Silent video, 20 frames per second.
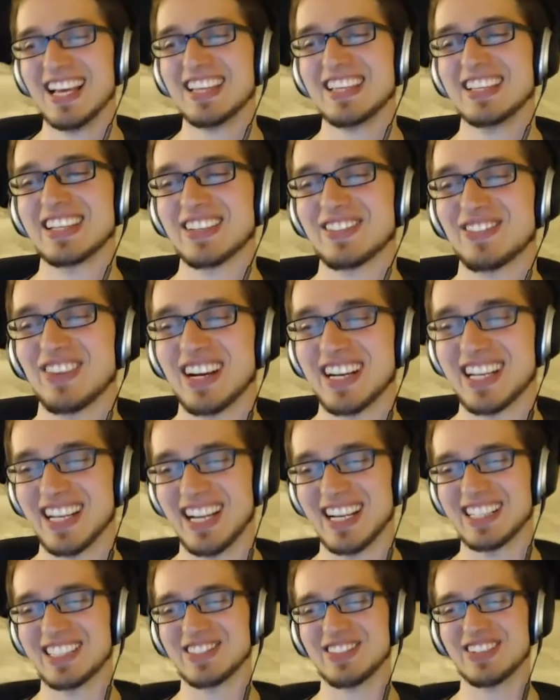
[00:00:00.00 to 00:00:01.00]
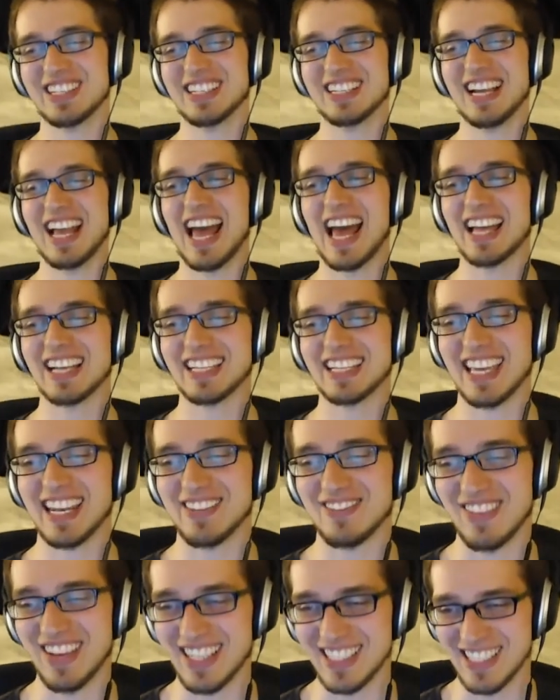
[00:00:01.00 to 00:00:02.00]
You can find it on Twitter at
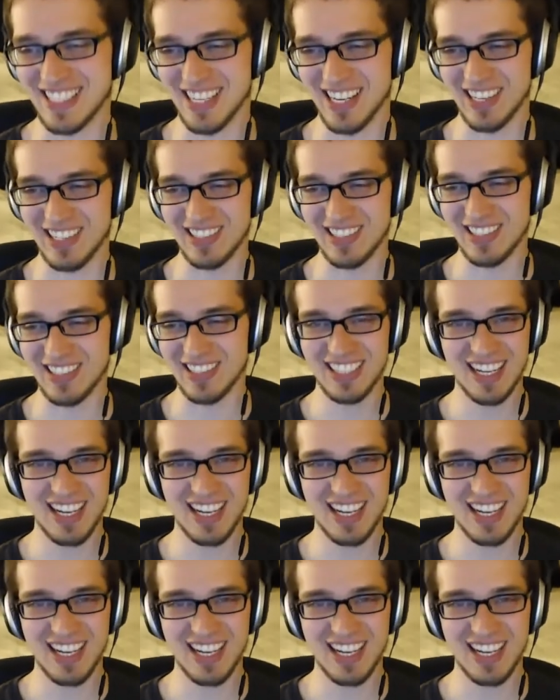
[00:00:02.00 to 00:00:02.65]
getitmadeshow.